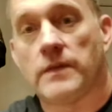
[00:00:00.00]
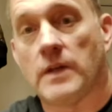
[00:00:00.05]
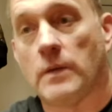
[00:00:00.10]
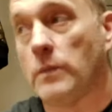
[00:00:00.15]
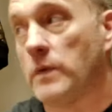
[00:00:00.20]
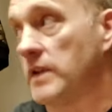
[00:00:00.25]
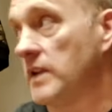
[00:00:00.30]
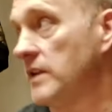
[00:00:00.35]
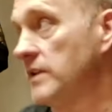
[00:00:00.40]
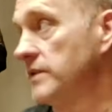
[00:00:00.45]

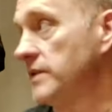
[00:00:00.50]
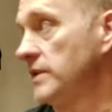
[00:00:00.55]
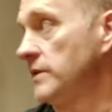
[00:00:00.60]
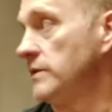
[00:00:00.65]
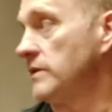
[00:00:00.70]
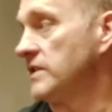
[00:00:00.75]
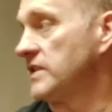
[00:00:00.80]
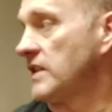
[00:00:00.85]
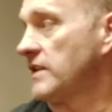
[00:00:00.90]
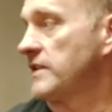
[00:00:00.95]
Then what I'll
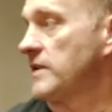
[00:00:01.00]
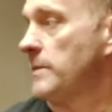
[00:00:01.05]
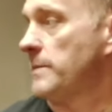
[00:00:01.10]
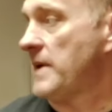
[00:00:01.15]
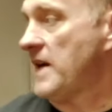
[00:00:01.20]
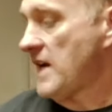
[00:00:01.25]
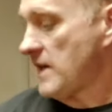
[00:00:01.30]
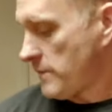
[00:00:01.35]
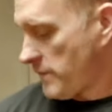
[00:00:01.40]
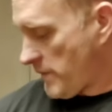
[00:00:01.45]
do is I'll come
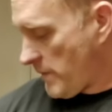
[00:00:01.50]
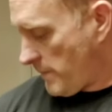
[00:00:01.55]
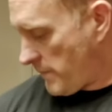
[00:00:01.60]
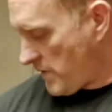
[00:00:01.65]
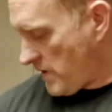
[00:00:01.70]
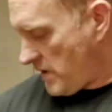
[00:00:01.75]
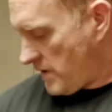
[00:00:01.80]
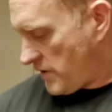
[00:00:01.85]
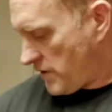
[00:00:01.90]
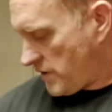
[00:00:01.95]
back with a
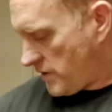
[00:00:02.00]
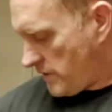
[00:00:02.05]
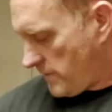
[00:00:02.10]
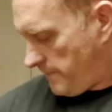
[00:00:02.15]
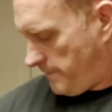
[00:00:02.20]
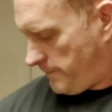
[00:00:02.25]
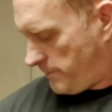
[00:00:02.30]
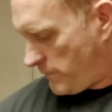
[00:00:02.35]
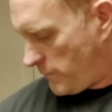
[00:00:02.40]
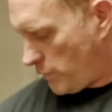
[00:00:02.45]
brush.
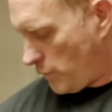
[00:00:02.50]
